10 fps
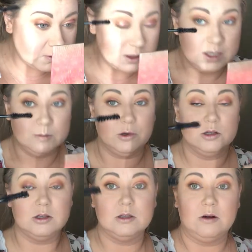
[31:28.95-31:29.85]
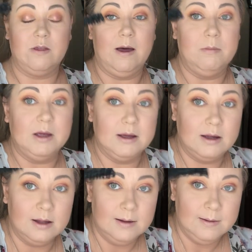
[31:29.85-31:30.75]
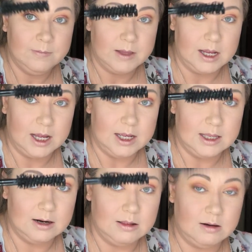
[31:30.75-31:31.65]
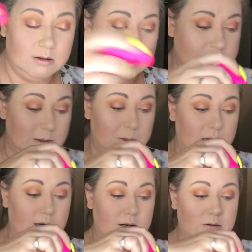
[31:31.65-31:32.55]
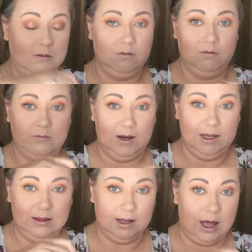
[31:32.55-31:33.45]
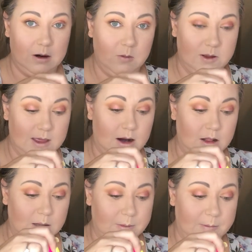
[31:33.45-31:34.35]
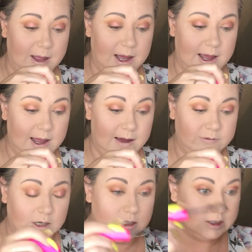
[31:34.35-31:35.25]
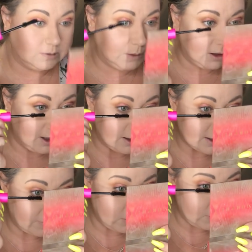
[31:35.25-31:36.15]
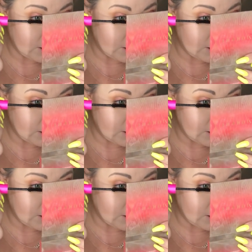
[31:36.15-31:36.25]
when these brushes are that big, like I get a little intimidated, right? Like I don't want that all up on my eye after I just spent like several